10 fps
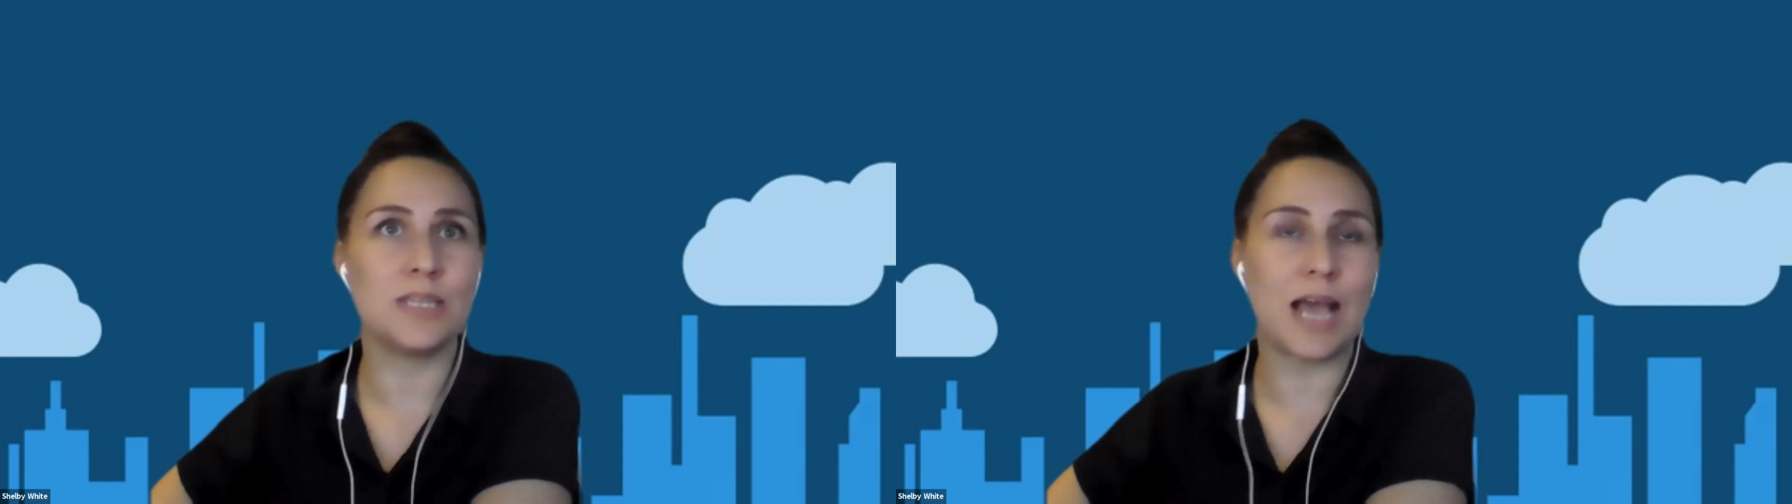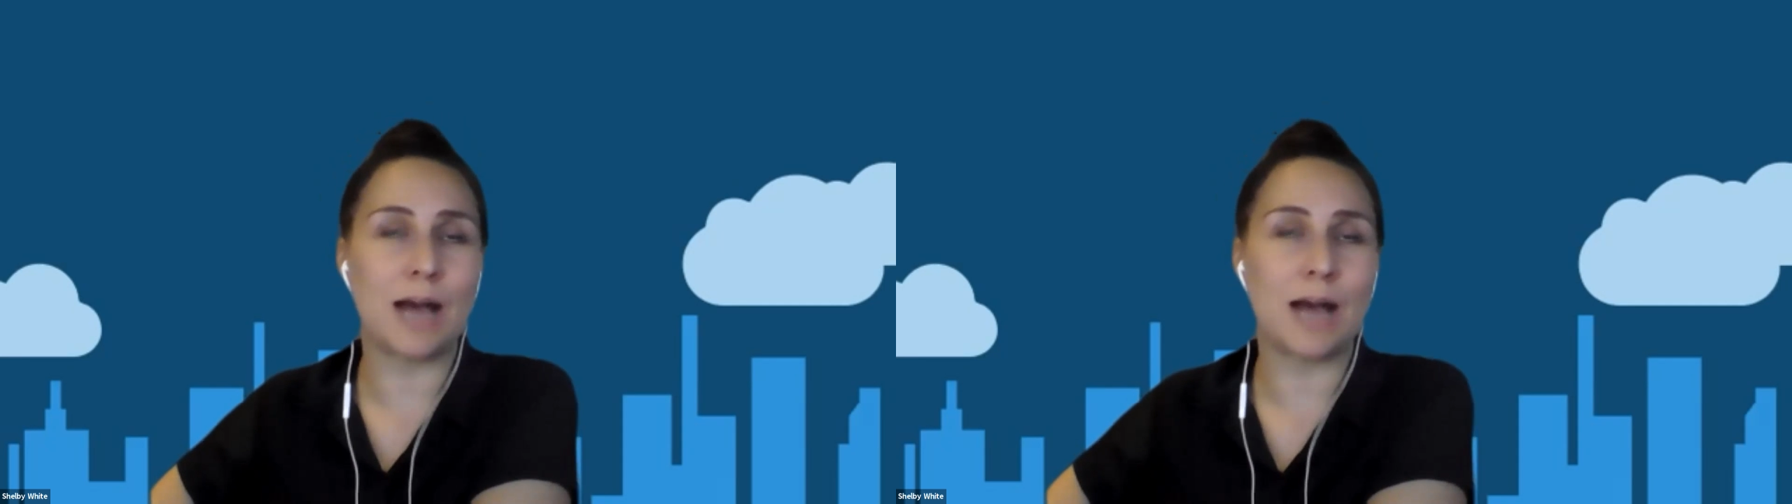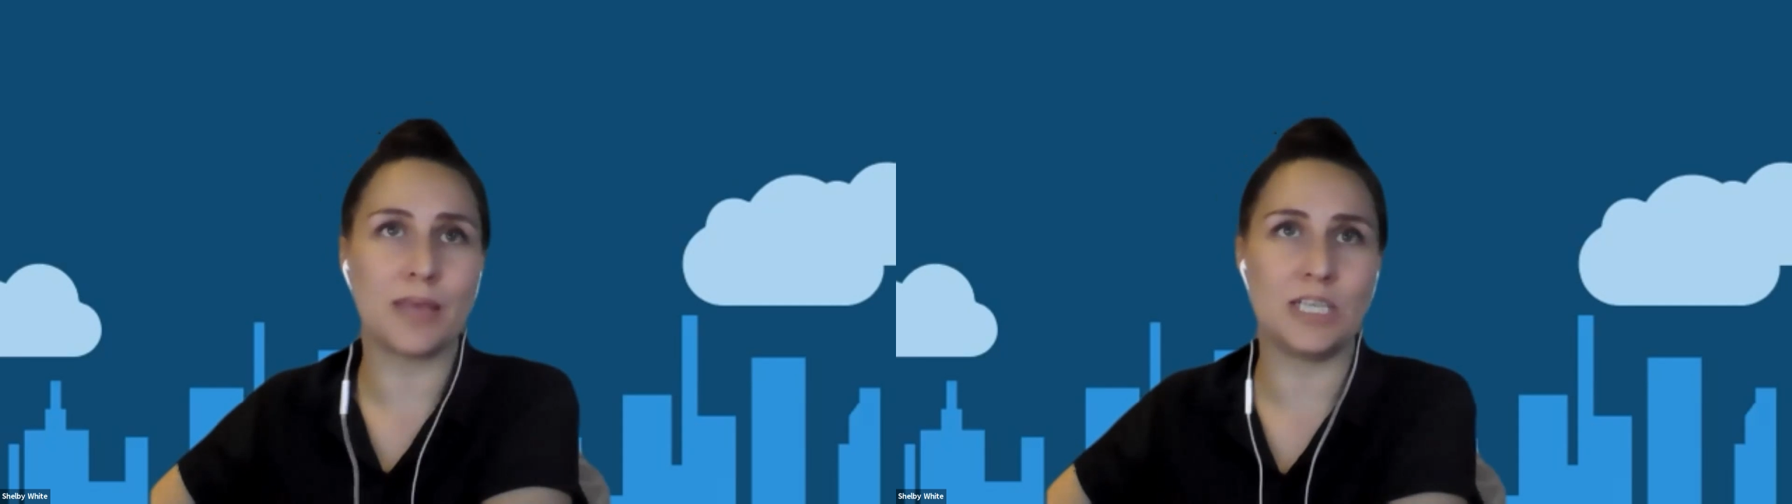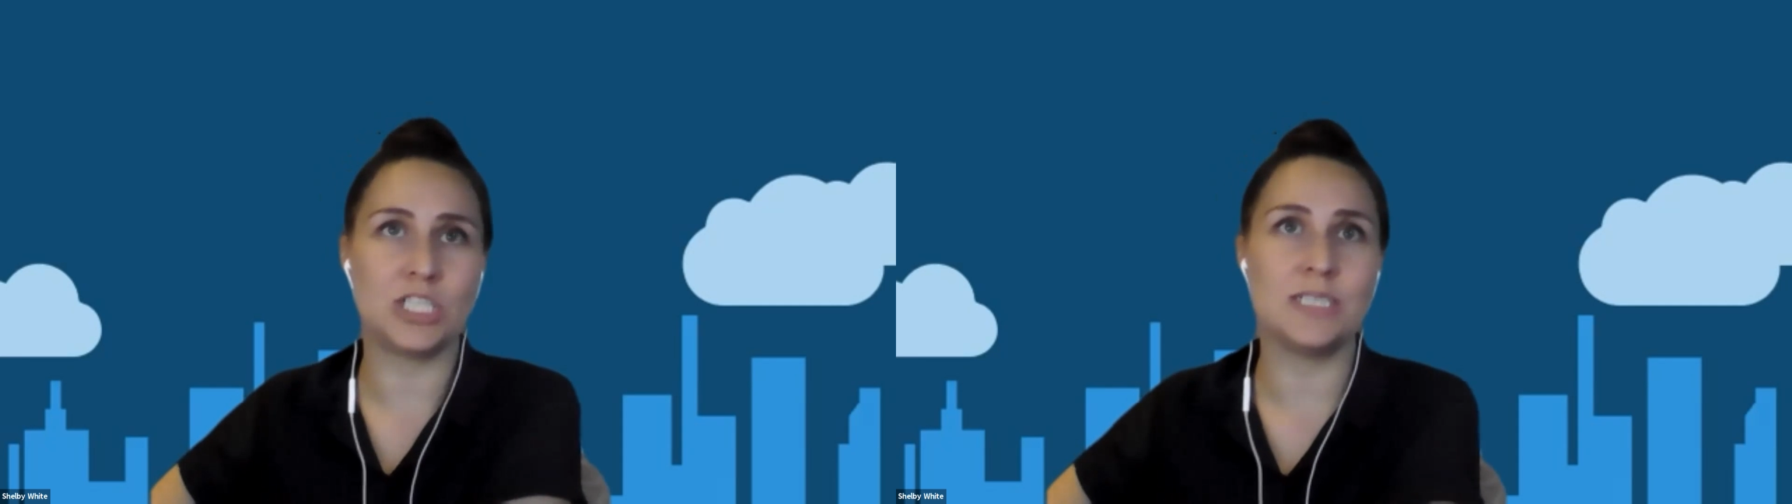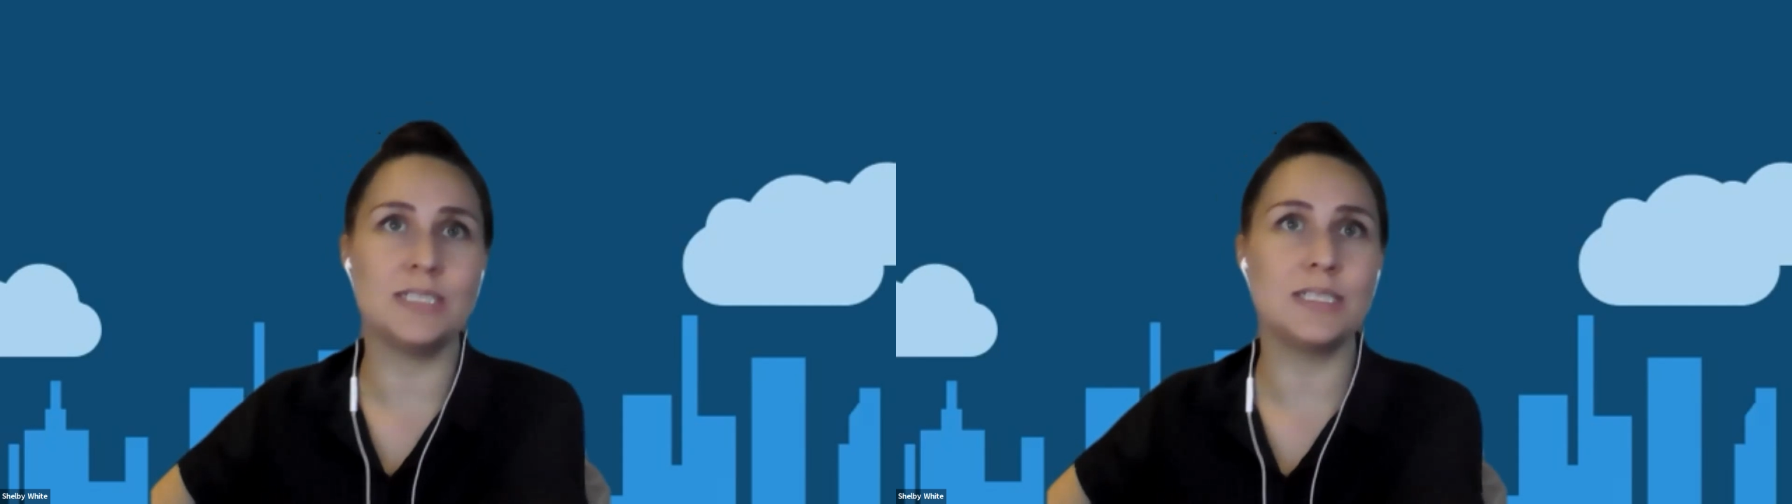the
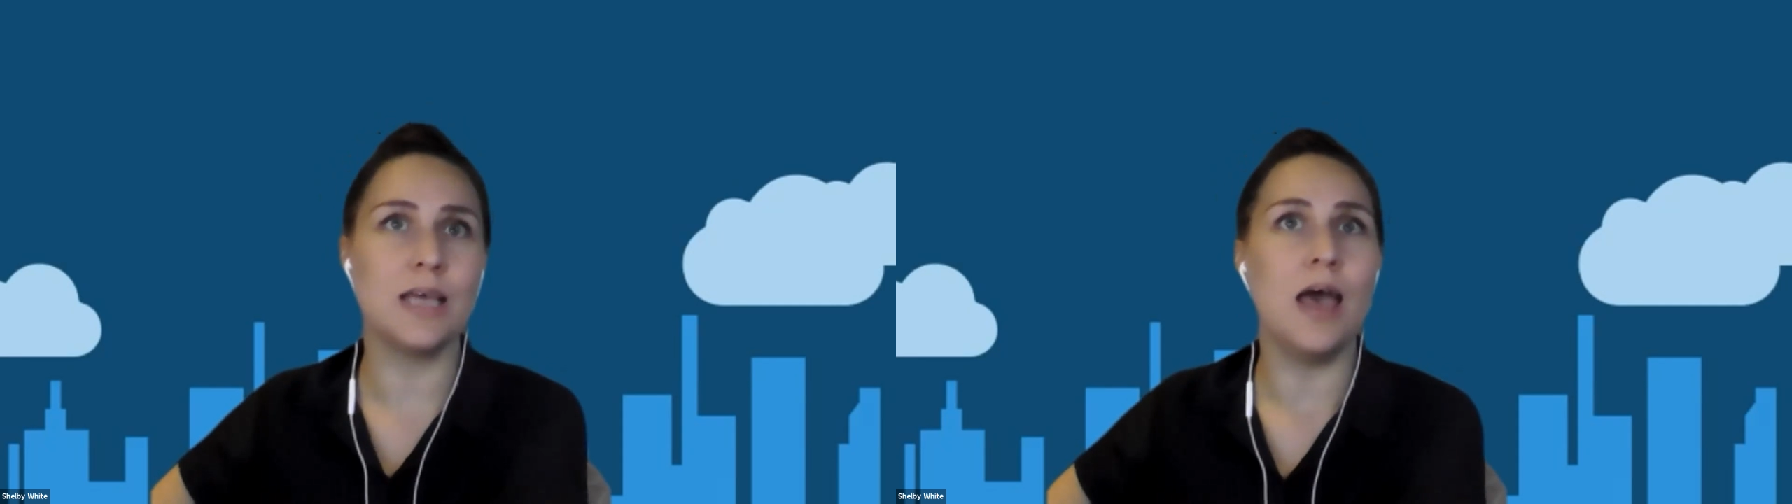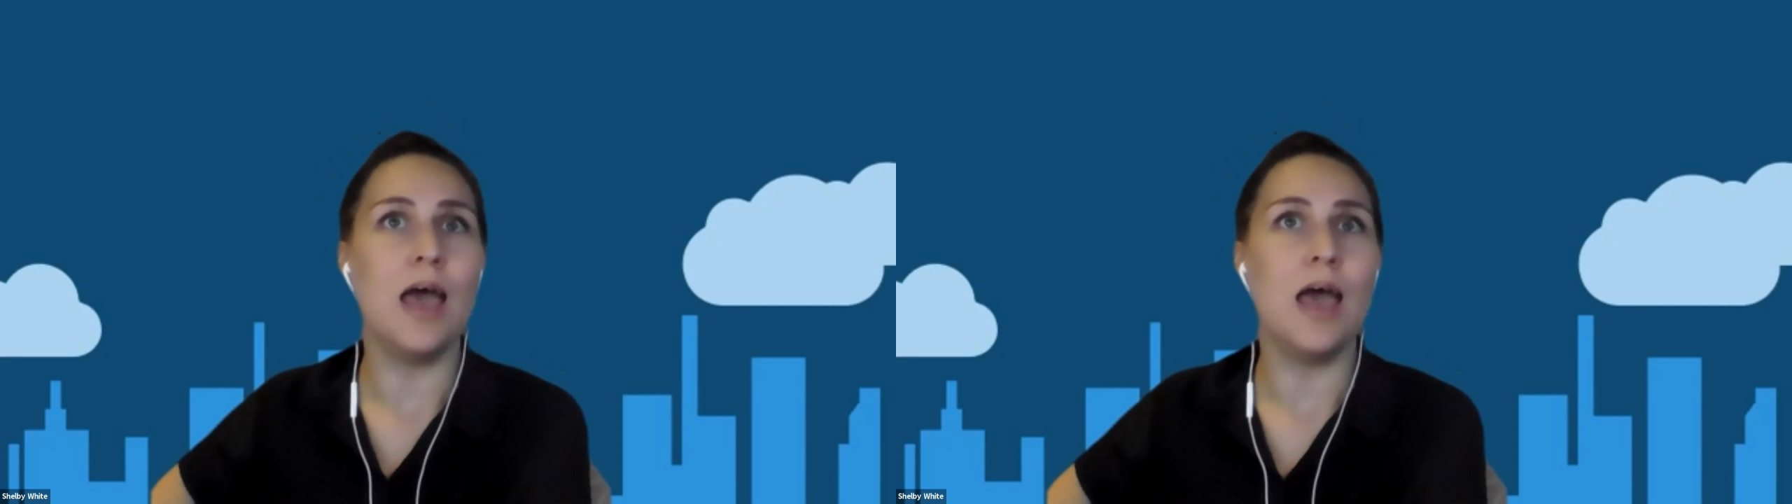applications,